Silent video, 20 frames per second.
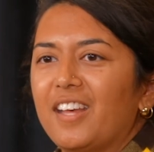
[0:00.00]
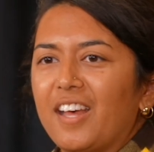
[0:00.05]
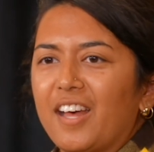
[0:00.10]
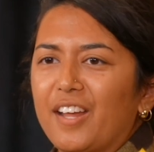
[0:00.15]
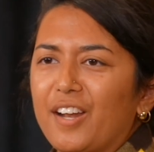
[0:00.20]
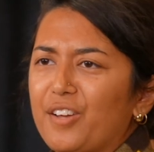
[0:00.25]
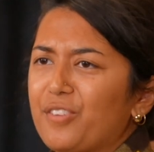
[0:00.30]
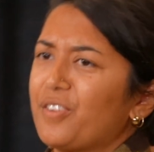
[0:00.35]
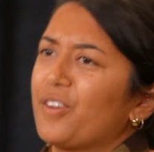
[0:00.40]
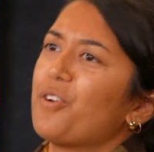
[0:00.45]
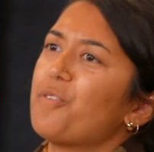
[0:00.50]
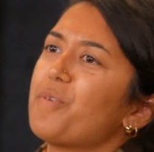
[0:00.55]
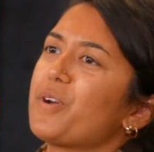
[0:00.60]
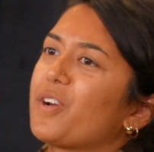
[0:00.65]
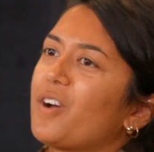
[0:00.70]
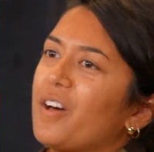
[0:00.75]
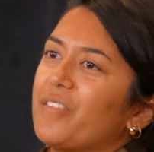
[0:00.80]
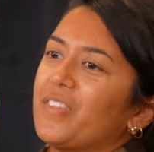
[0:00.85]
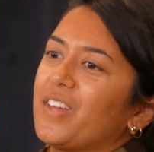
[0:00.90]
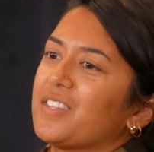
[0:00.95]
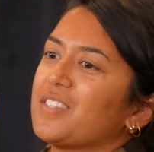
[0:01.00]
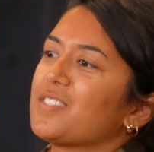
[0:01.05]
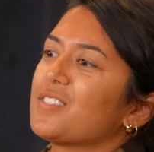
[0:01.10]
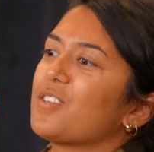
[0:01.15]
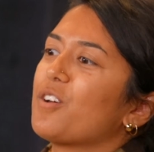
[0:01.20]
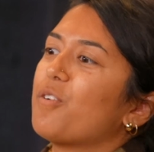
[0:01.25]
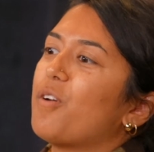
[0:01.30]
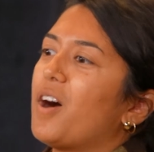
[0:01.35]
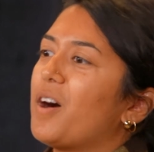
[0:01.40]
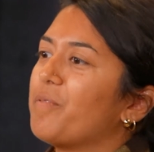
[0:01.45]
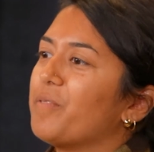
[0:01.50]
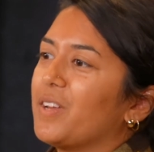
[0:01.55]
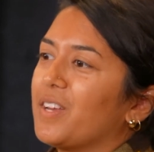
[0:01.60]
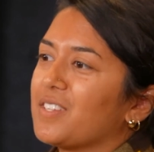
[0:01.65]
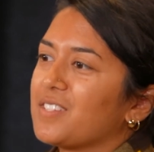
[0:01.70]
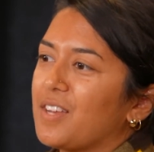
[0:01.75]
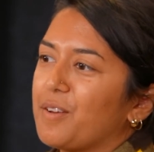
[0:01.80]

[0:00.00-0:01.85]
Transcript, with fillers: And I thought, oh my God, that's so obvious.